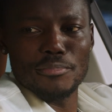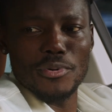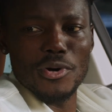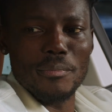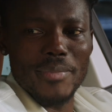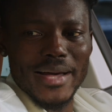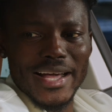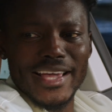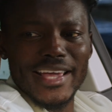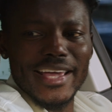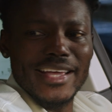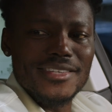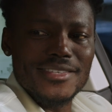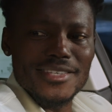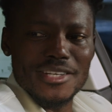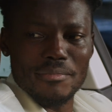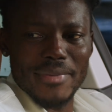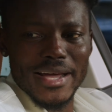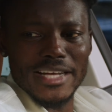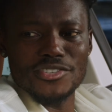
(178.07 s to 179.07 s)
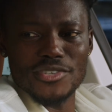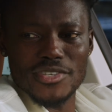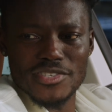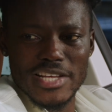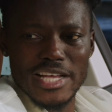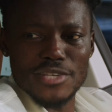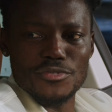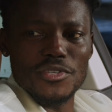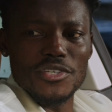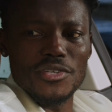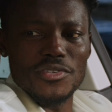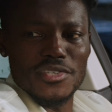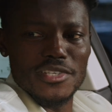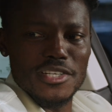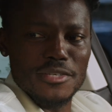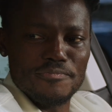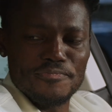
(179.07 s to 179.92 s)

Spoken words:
put back into the batteries as we're using them.